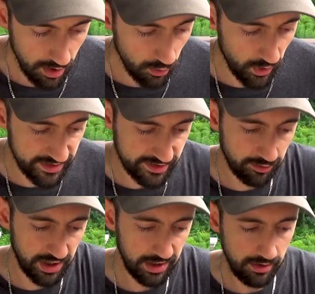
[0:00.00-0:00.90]

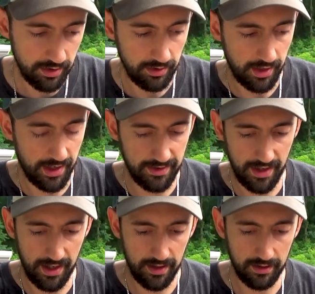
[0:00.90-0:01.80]
windscreen, and
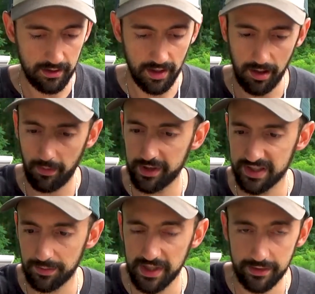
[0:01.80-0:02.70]
then
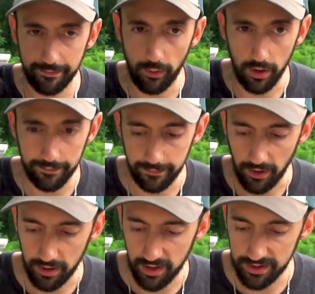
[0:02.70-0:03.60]
just a piece of foil for
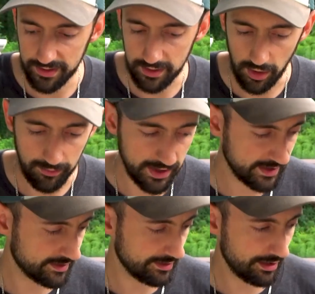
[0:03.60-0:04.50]
underneath the stove because it
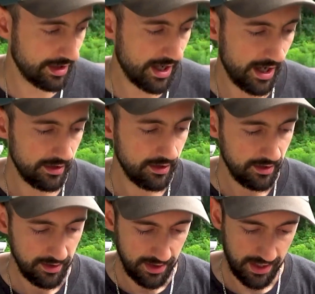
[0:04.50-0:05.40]
gets a little hot,
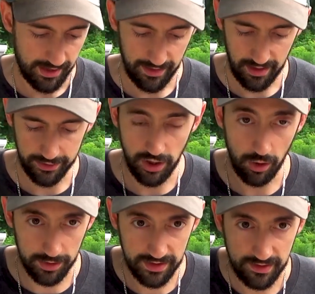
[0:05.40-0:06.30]
and then a
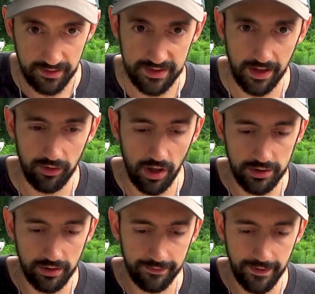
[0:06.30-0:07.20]
Toaks
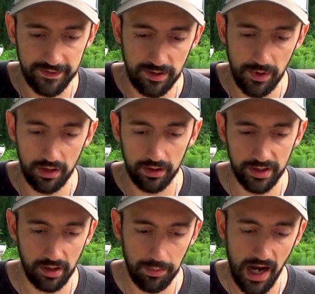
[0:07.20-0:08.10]
750
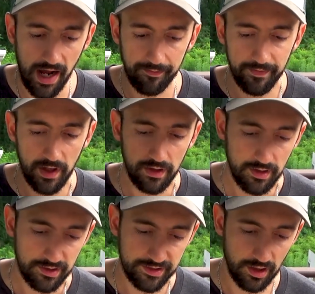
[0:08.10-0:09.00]
milliliter pot.
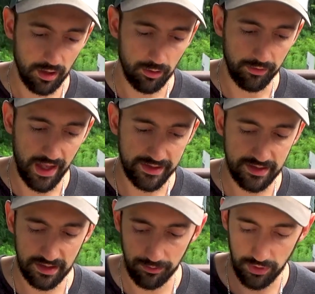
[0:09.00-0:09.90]
So that's
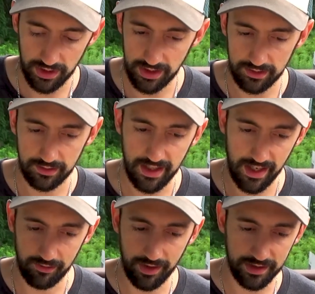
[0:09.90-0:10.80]
the complete
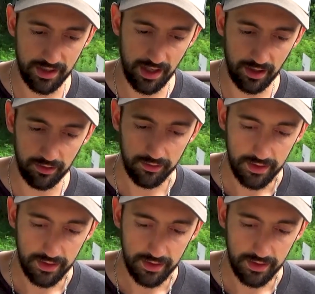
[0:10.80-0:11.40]
kit right there.